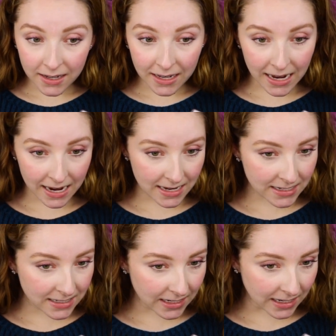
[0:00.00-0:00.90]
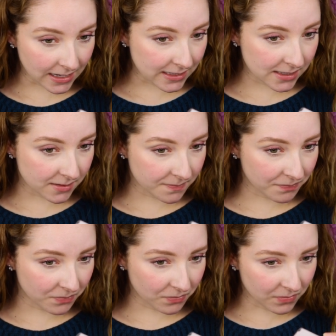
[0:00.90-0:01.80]
And it's
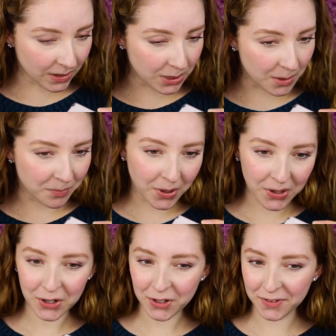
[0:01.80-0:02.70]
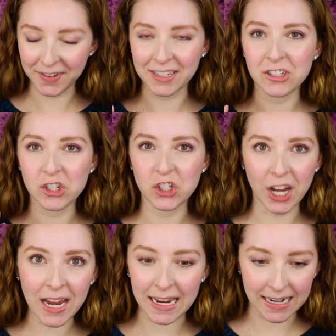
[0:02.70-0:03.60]
like the perfect
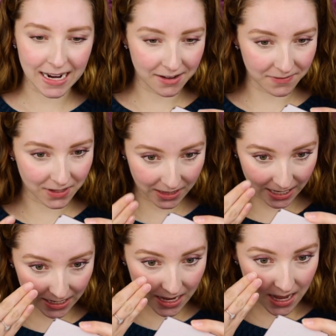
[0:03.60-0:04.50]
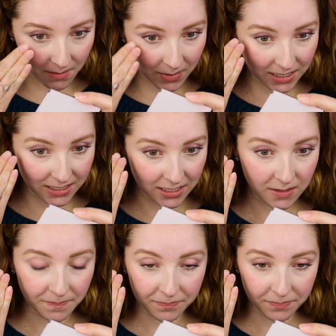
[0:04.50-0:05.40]
shade, I feel like, because it's
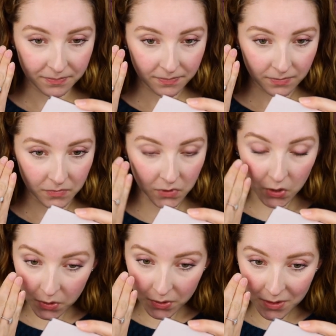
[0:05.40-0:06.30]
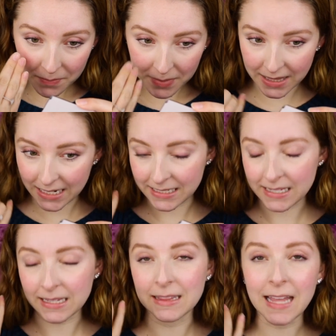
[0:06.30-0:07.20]
nude, but then it's
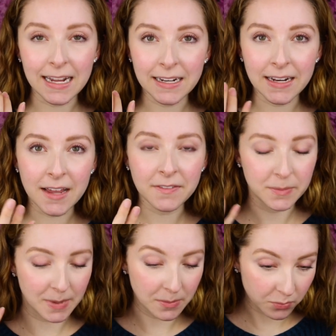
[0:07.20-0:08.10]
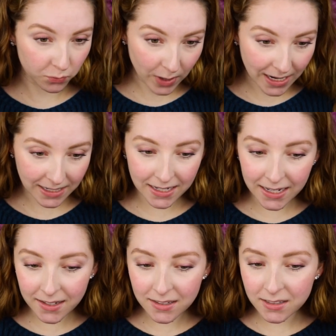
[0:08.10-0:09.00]
light enough to be
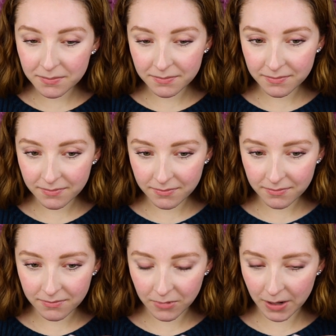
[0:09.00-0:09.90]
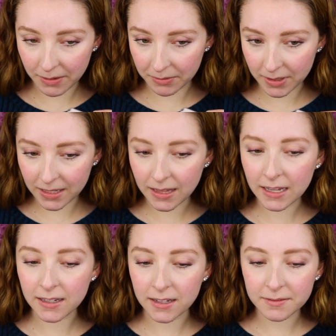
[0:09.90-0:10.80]
brightening. Oh, I really
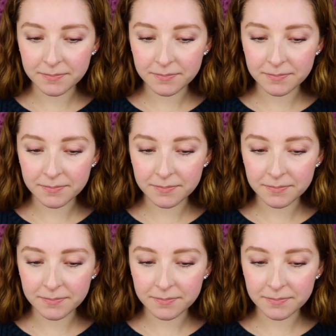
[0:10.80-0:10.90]
like it.